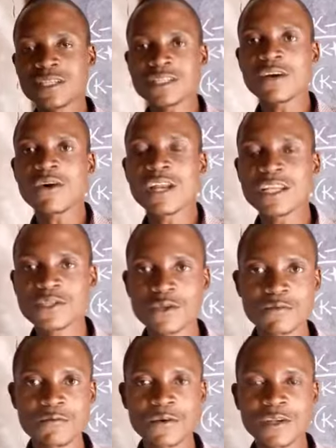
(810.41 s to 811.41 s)
It's our
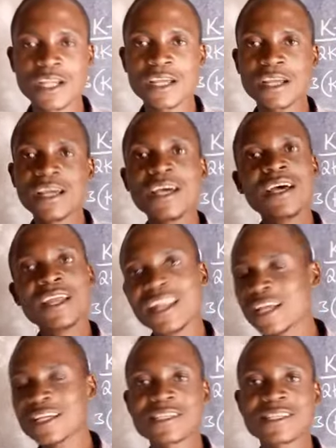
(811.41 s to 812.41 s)
lesson for the
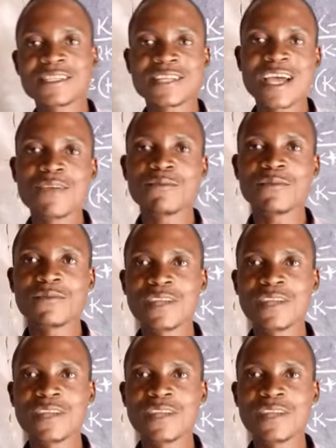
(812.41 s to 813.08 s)
next time,